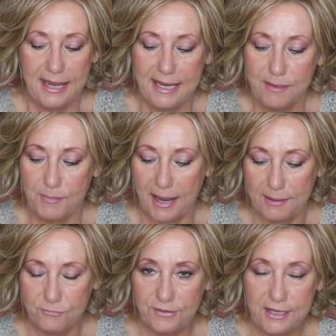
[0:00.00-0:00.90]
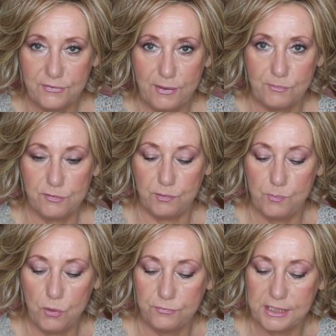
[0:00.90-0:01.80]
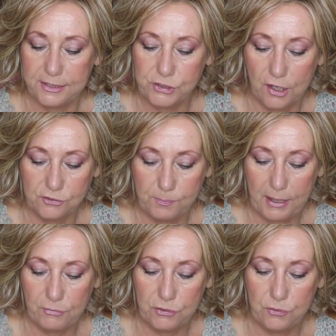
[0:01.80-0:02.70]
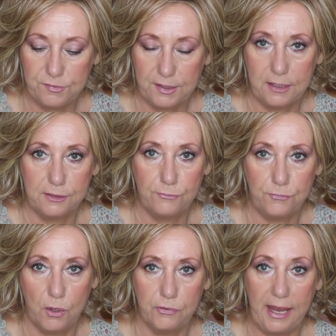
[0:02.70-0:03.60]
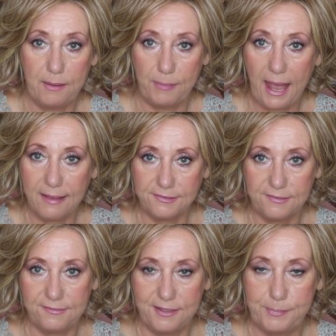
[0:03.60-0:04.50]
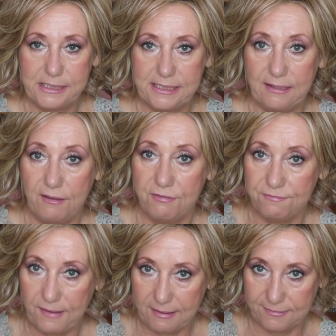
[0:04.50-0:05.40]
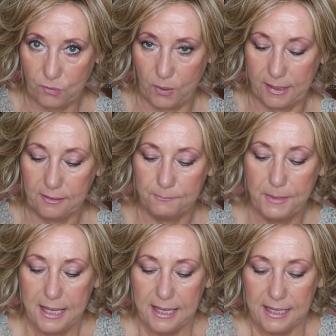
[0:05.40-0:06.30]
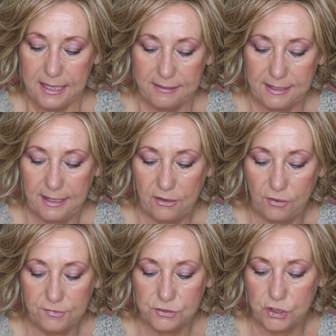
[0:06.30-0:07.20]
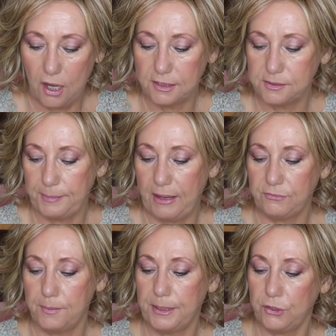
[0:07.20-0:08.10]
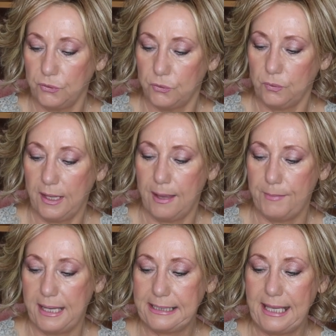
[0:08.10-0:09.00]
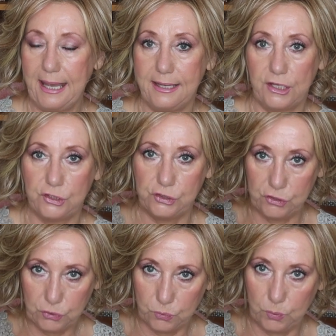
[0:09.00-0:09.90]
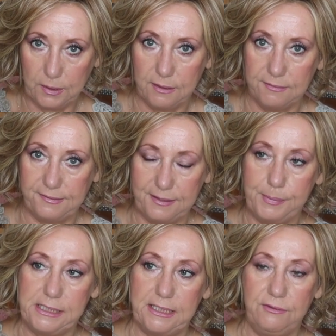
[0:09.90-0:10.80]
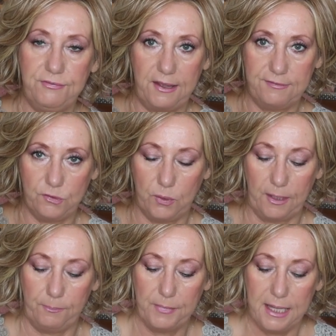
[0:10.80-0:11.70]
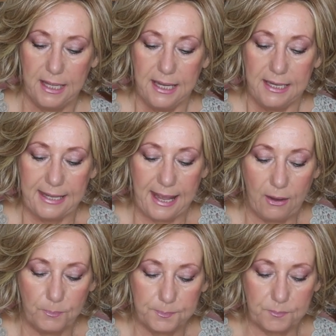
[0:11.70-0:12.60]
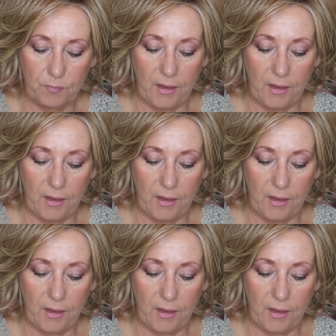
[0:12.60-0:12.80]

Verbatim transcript: In my video that was removed, I talked about using the Flora + Bast CBD face oil, and then I also talked about the Maku M-A-K-U CBD face oil. Now,